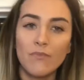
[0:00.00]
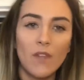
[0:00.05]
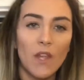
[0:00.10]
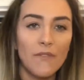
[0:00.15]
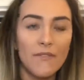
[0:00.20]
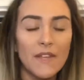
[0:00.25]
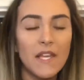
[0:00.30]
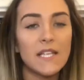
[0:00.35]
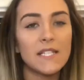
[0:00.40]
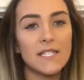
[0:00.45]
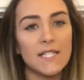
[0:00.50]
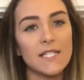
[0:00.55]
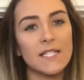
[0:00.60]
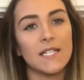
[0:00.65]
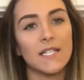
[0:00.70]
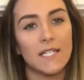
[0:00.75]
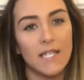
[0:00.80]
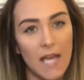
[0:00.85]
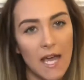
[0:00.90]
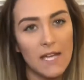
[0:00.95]
This is
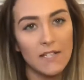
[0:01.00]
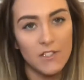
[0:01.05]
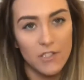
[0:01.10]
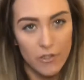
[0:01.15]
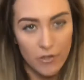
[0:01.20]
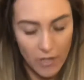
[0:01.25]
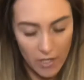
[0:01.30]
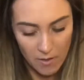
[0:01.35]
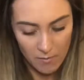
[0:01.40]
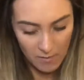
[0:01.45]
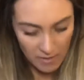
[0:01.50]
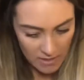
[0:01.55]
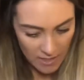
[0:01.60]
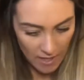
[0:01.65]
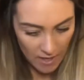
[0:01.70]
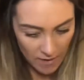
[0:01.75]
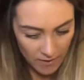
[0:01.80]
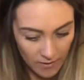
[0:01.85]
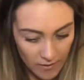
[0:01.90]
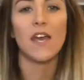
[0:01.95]
a get to know me
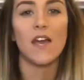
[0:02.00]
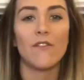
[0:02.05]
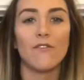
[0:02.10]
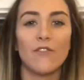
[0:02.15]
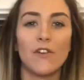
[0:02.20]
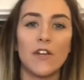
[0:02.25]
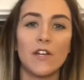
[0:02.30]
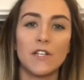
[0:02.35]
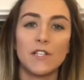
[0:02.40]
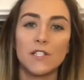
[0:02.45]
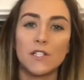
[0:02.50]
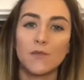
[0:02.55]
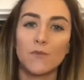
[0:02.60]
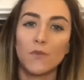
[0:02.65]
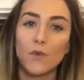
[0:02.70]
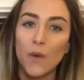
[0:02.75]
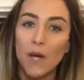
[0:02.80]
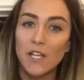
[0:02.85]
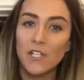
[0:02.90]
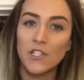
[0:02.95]
tag. I have wrote some
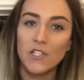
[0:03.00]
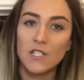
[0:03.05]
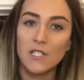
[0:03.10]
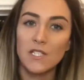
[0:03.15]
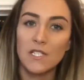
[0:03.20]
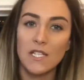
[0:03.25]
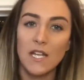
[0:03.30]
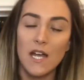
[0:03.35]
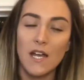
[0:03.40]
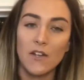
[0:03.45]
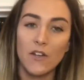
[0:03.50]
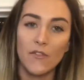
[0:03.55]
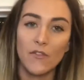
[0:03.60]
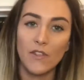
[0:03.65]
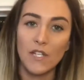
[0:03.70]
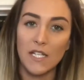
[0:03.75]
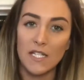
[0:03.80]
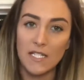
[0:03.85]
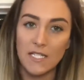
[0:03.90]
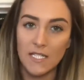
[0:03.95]
questions down off
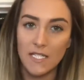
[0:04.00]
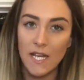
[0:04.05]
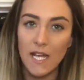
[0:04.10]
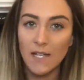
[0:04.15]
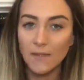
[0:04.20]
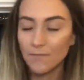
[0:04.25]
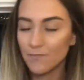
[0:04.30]
the internet